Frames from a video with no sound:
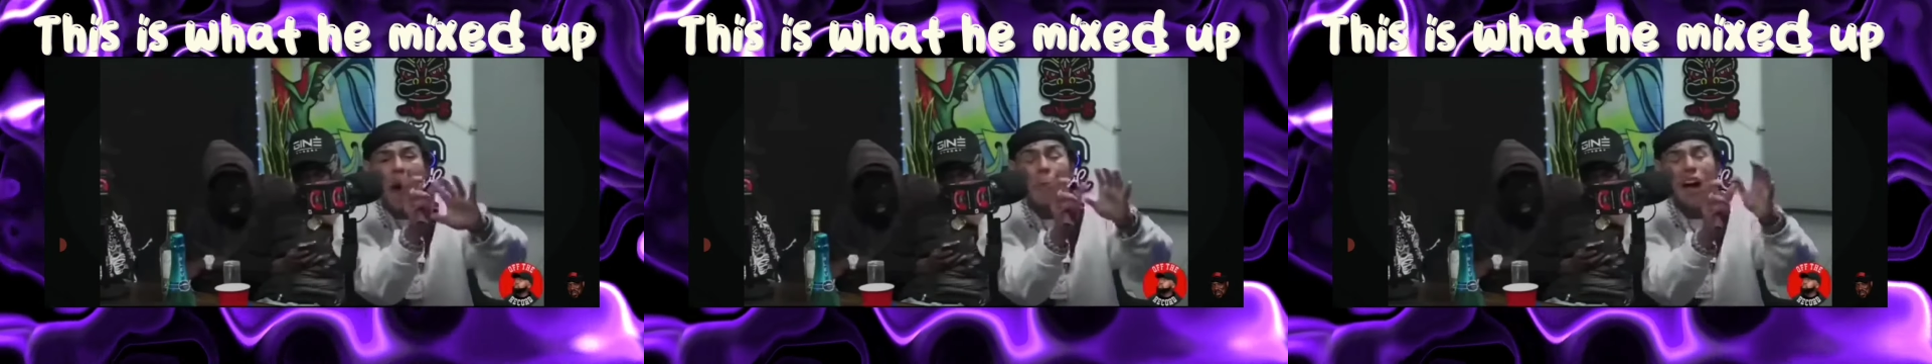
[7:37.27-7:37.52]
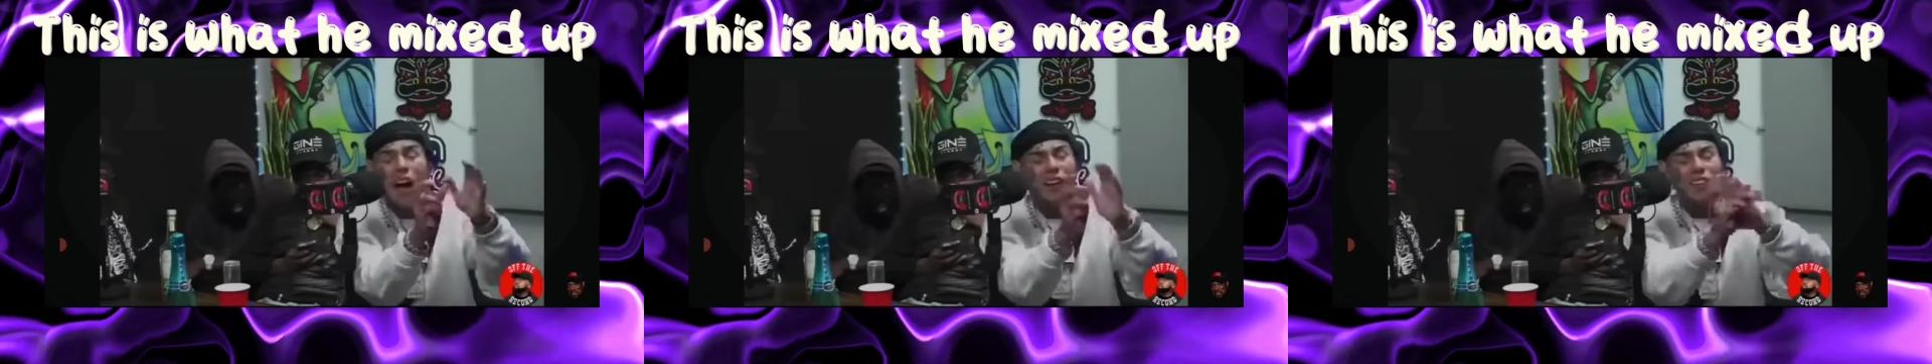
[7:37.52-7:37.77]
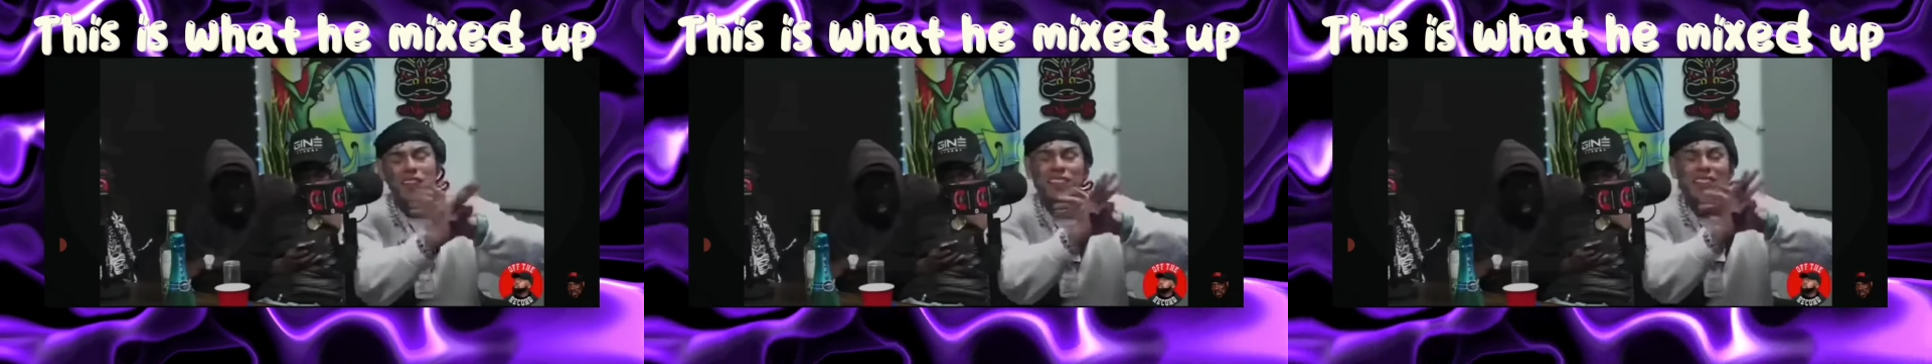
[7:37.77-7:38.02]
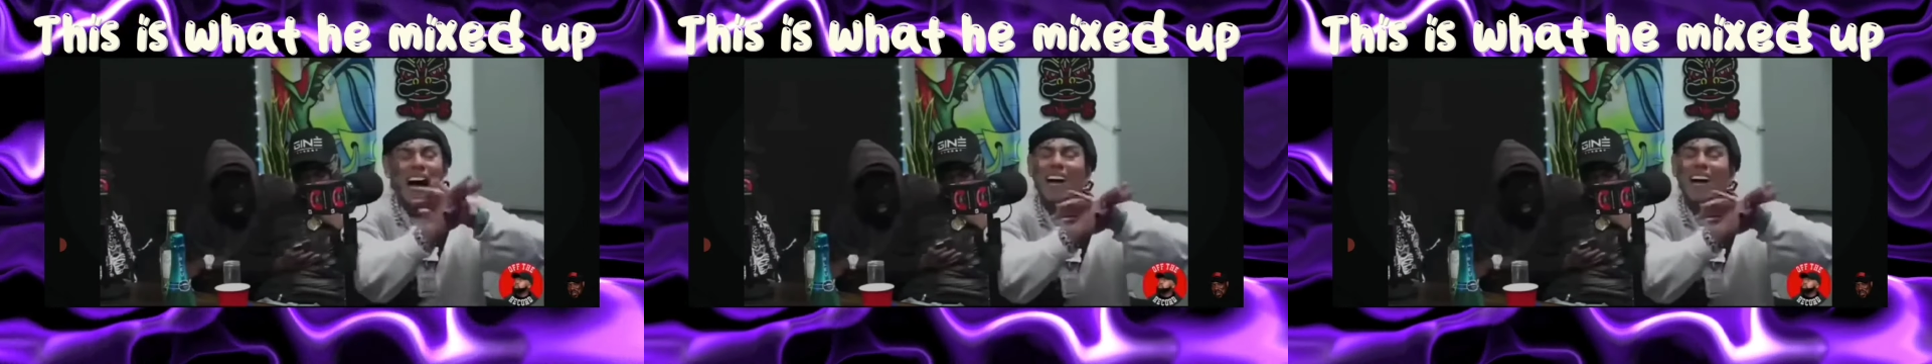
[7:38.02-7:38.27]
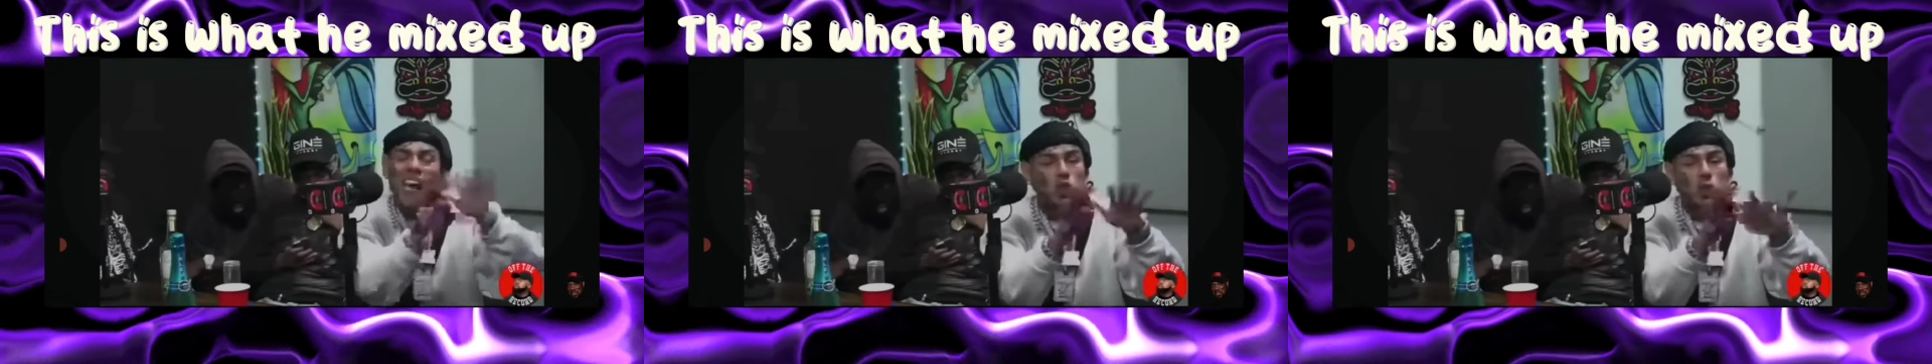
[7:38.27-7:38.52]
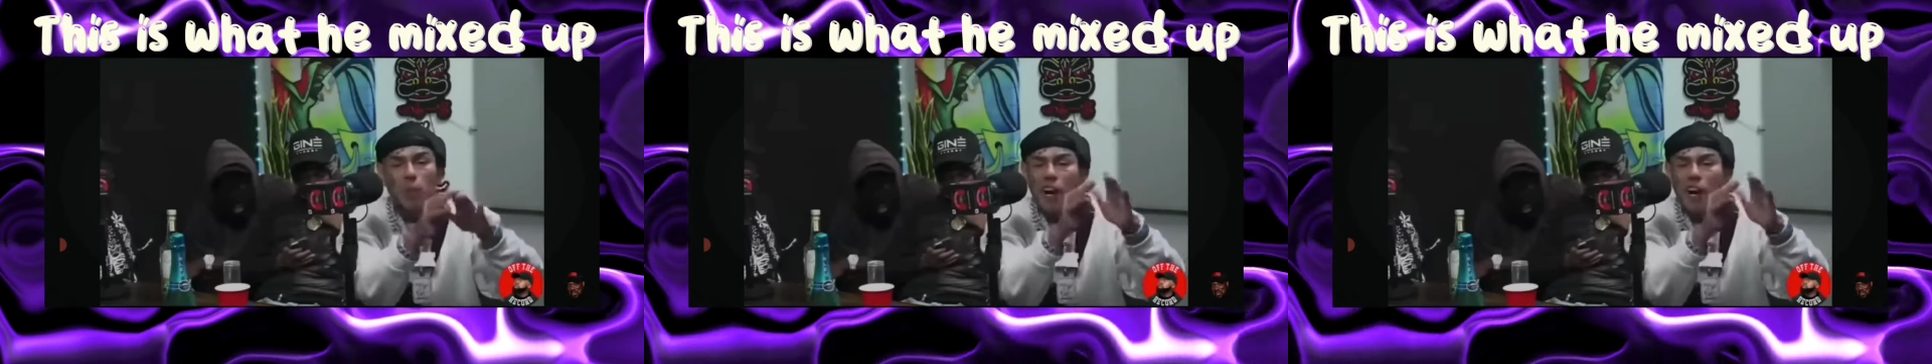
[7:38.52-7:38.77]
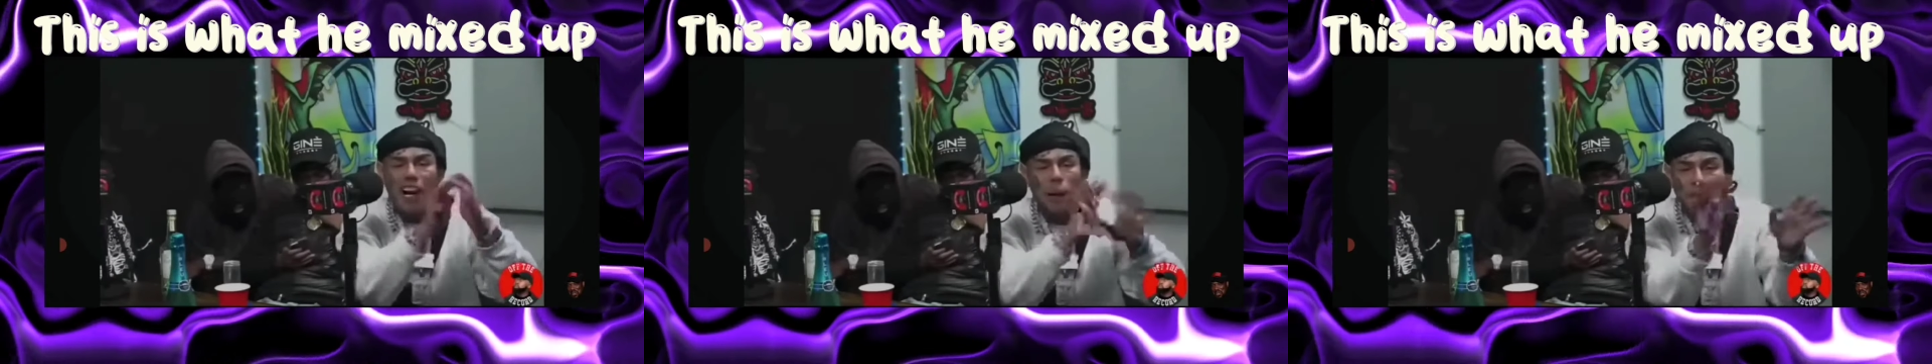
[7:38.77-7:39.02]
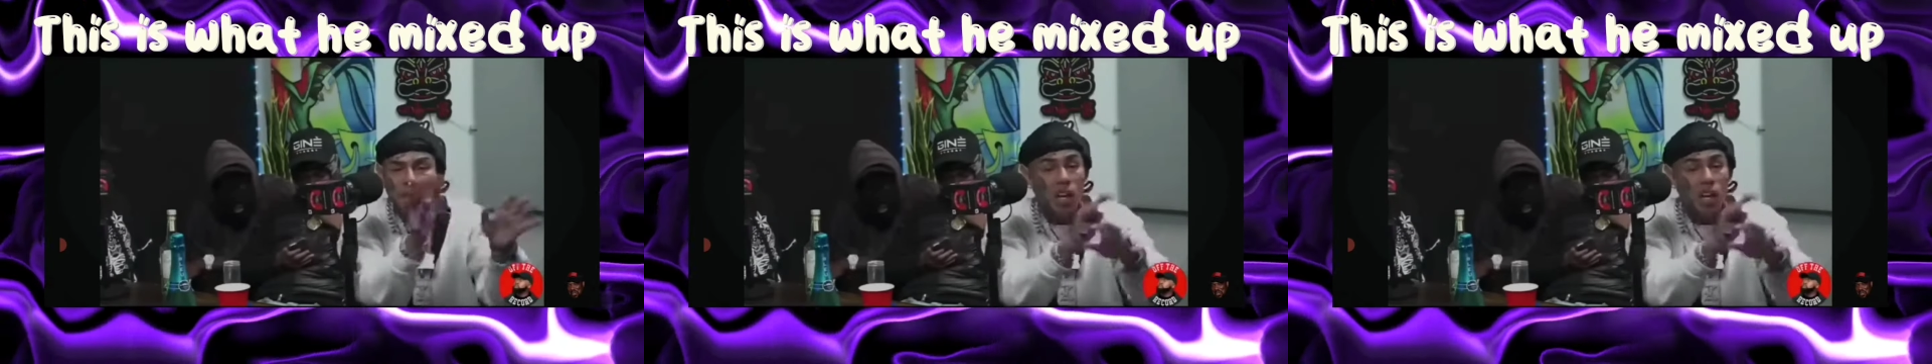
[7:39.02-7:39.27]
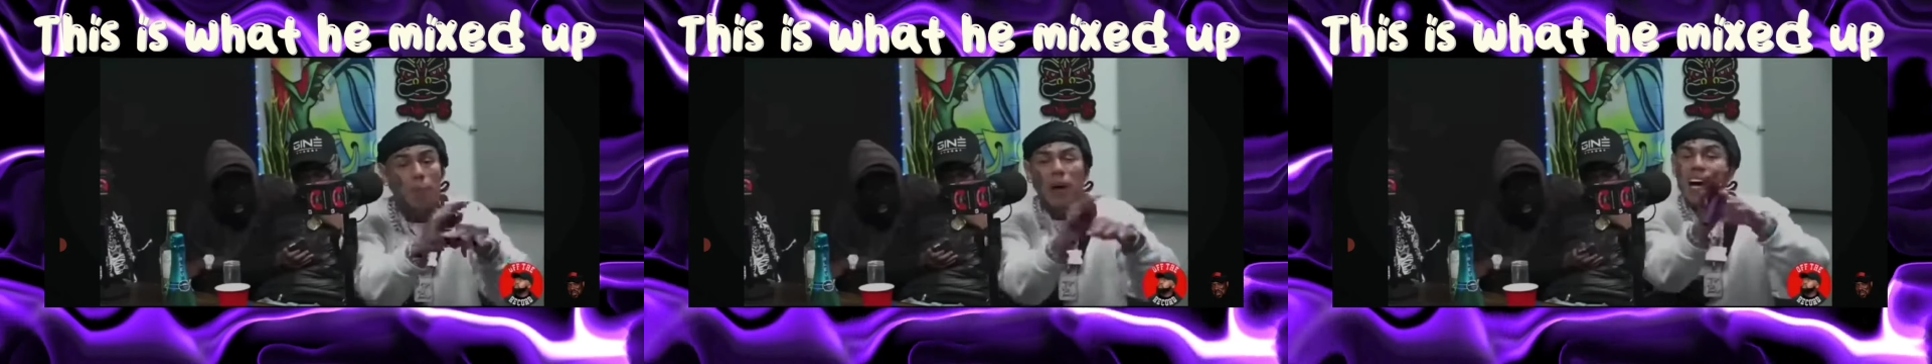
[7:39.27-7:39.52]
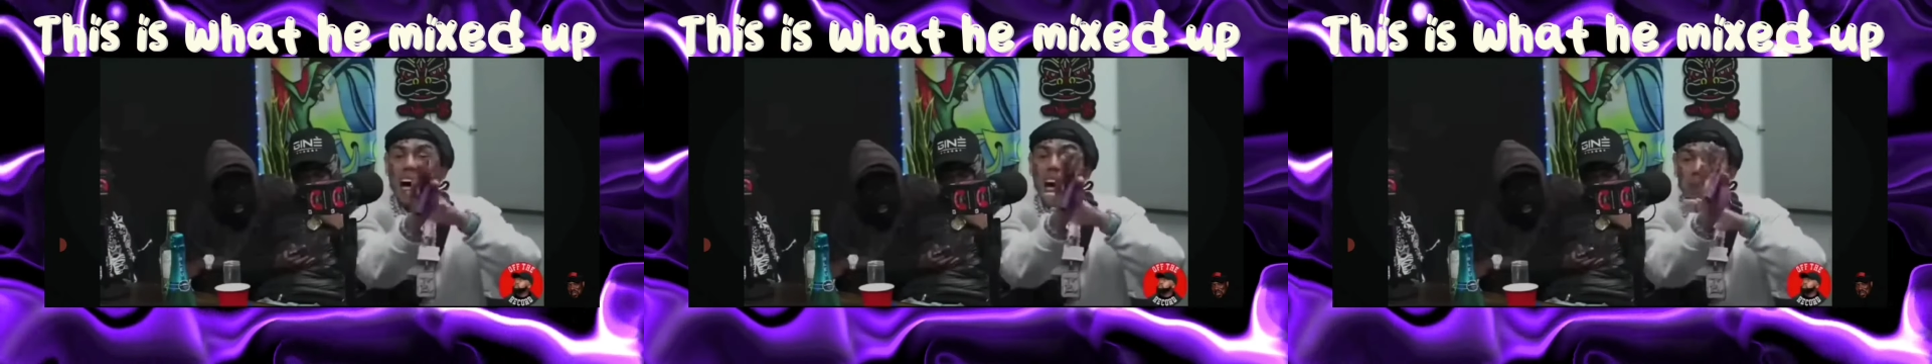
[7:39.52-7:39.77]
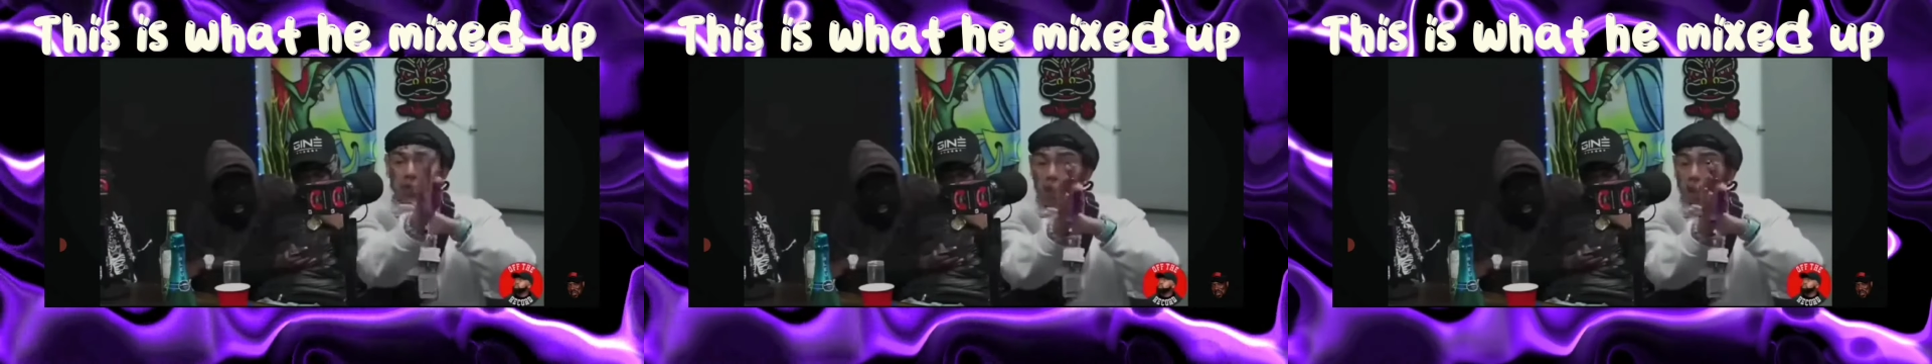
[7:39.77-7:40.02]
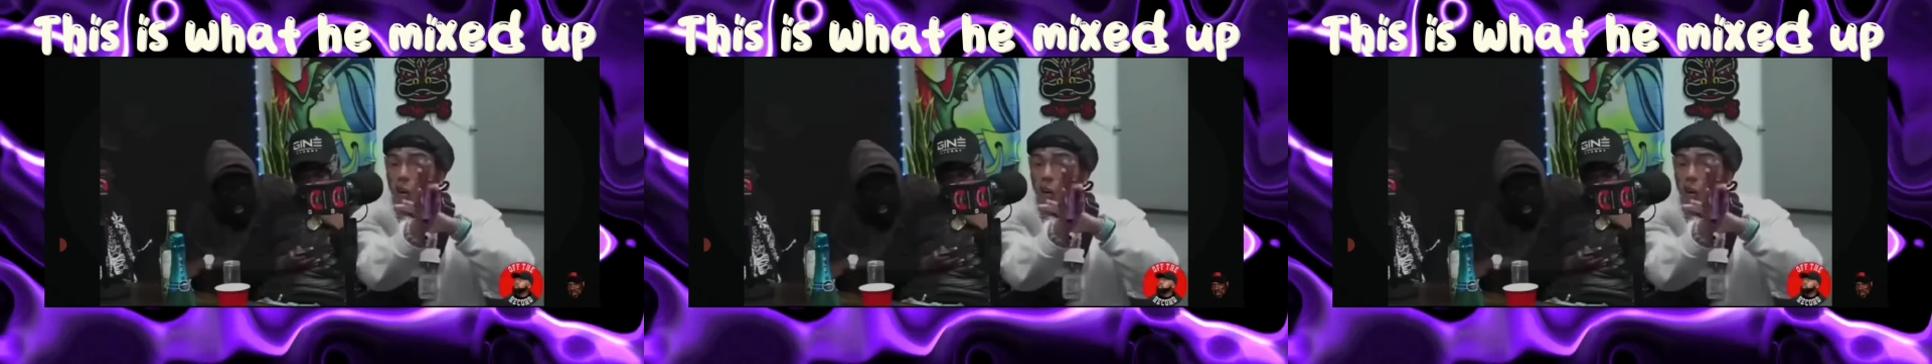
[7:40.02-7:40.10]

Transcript: I love you. I'm, I, listen, I gotta talk about it. I gotta bring it up.